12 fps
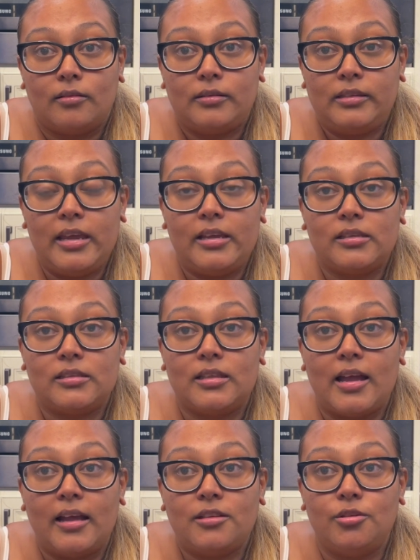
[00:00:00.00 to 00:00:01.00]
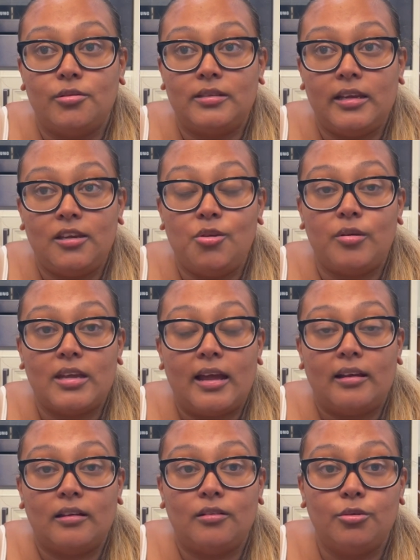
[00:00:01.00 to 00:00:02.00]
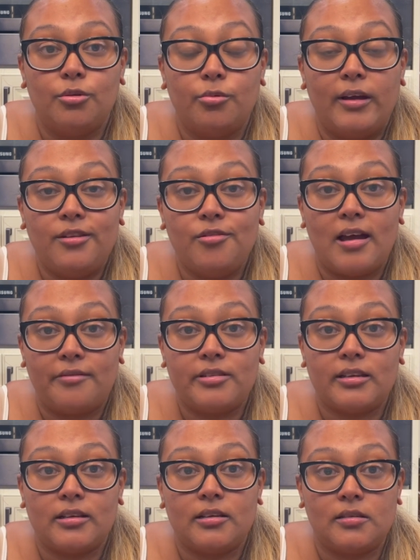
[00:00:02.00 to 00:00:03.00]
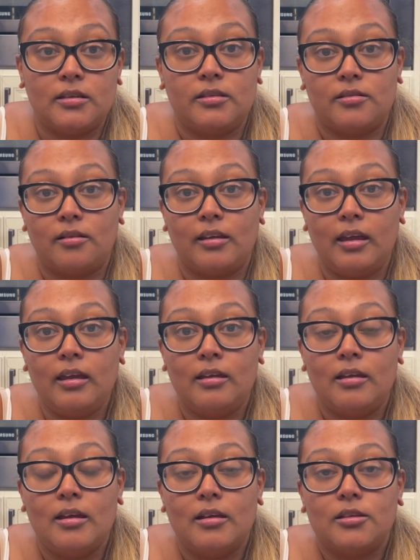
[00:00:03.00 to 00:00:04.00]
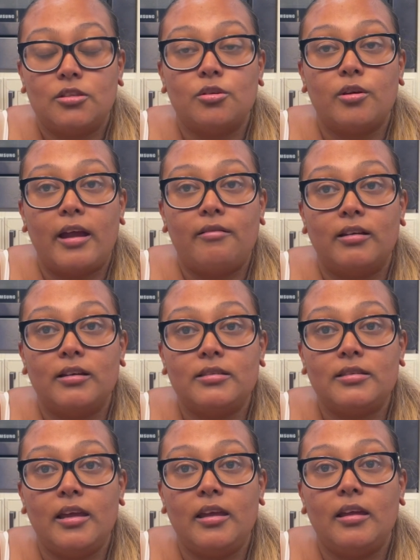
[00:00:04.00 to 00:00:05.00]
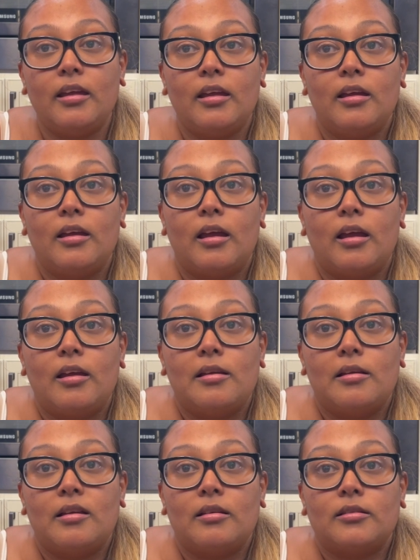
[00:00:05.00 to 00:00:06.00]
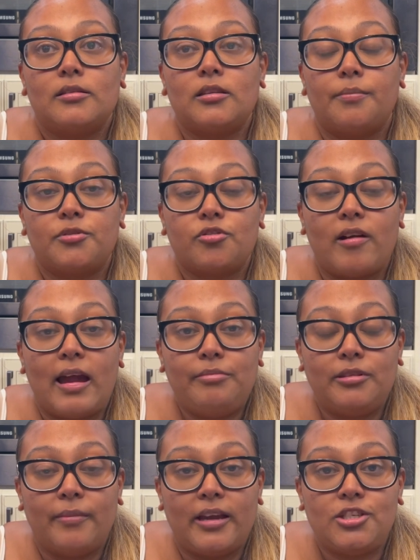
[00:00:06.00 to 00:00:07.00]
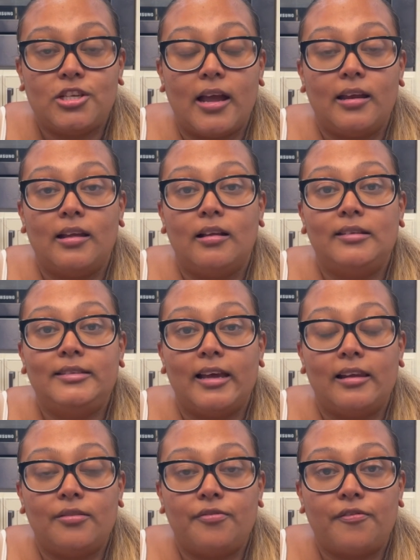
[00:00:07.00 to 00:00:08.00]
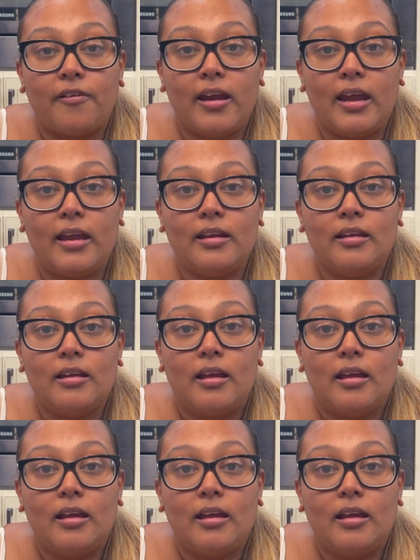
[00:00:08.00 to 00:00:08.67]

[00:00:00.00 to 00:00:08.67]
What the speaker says: things that you think you cannot do when you have sicknesses, okay? So I want to say subscribe to my channel, tell a friend,